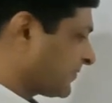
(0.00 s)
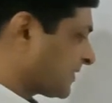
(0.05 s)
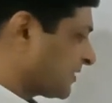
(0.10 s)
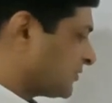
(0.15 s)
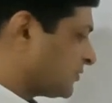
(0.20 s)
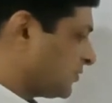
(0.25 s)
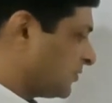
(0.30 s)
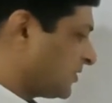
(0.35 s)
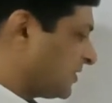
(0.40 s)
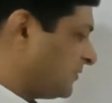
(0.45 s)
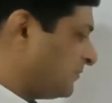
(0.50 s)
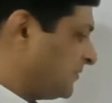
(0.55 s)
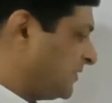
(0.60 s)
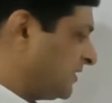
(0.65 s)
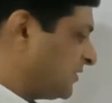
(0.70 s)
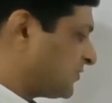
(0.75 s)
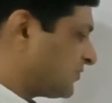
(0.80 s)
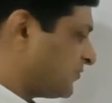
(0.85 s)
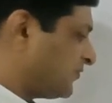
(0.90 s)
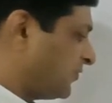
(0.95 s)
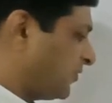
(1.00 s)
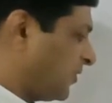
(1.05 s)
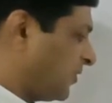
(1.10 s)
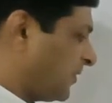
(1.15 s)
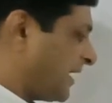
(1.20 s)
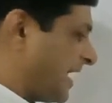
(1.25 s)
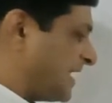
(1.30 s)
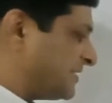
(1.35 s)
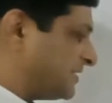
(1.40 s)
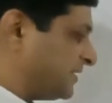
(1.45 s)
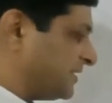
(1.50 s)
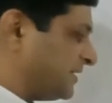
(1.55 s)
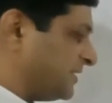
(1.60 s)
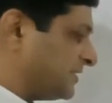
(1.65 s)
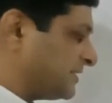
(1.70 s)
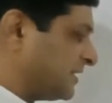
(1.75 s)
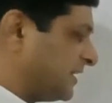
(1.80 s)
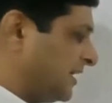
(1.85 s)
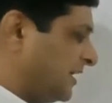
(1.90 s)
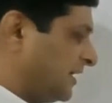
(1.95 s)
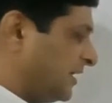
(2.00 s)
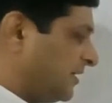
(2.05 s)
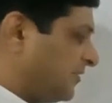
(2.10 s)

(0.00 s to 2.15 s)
So keep this 4 as it is.